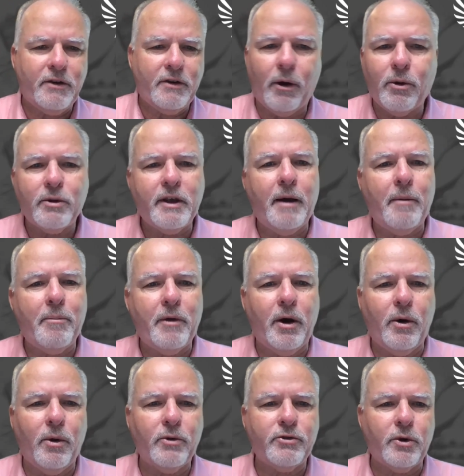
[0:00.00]
told him the
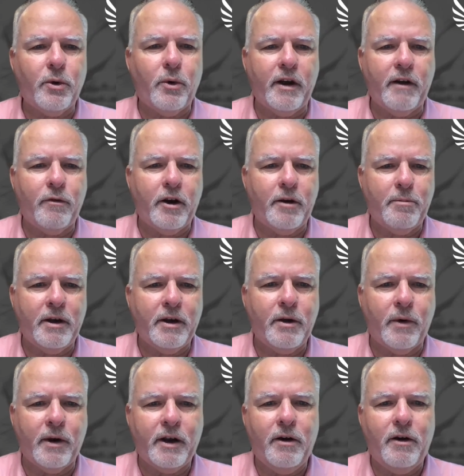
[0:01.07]
whole story of what had been
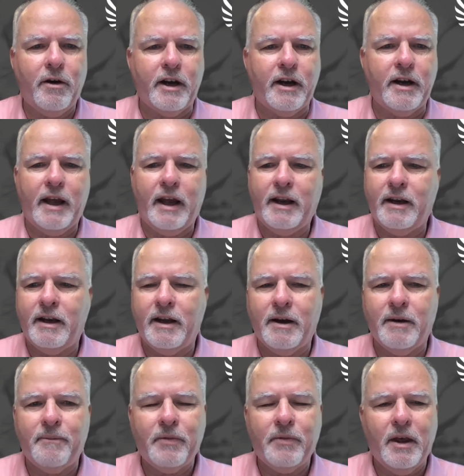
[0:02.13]
going on. And, and
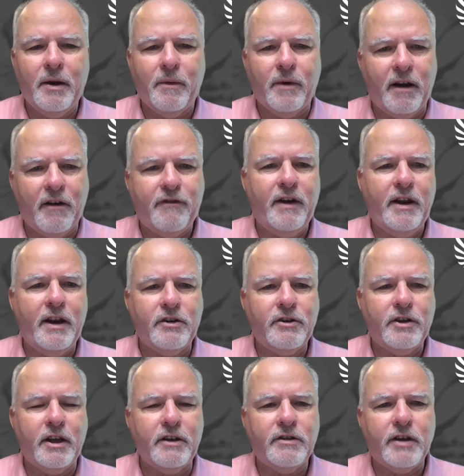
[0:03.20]
uh, when I
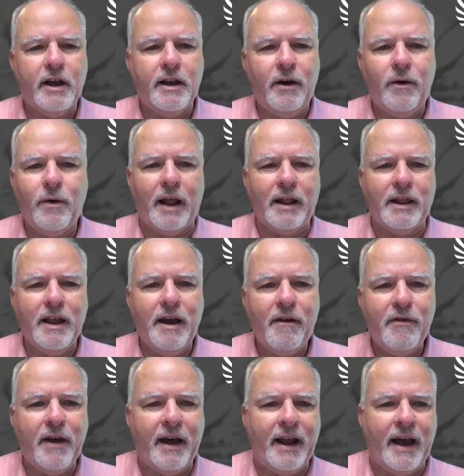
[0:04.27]
finished, he said, Oh, I
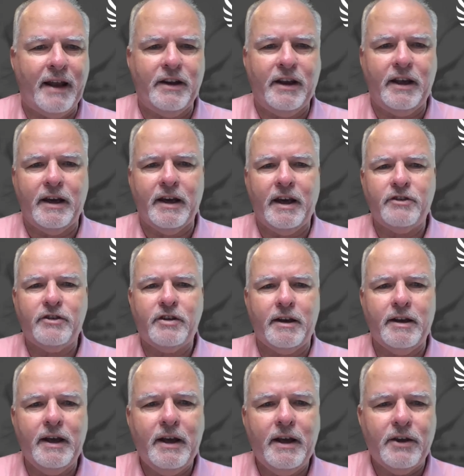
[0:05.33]
love that idea. He
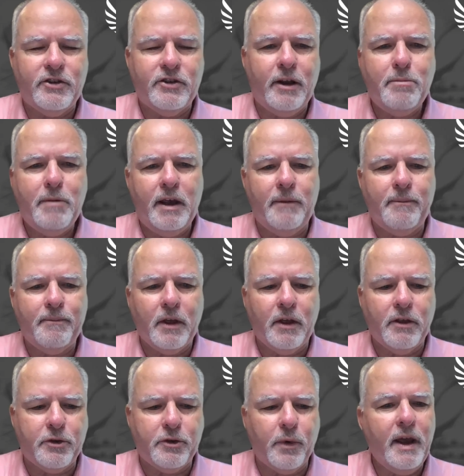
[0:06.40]
said, Send me
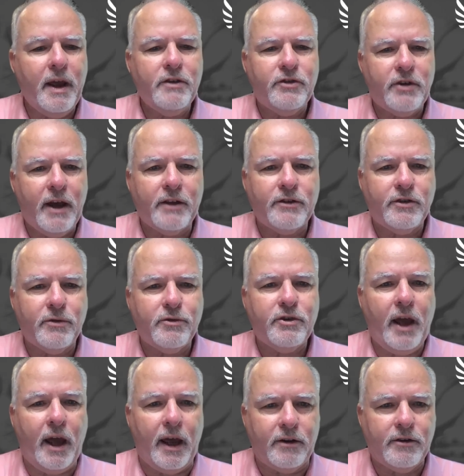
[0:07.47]
three sets of
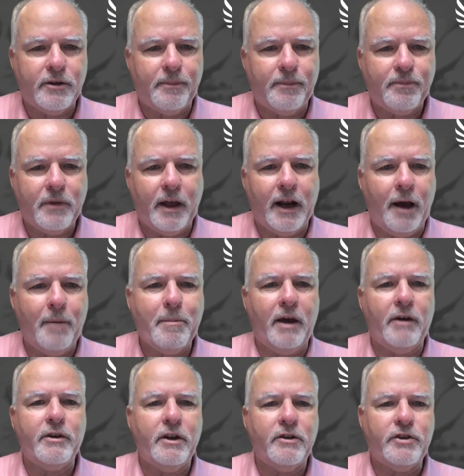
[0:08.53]
stakes and I'll
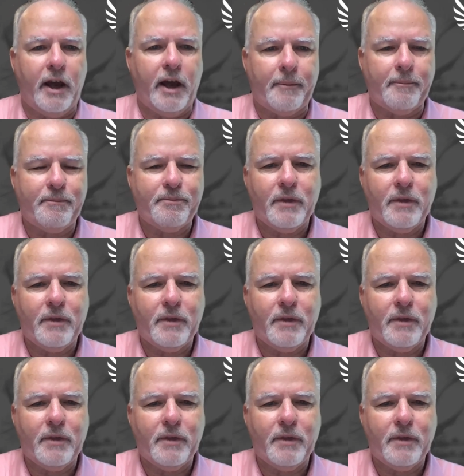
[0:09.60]
mail you a check.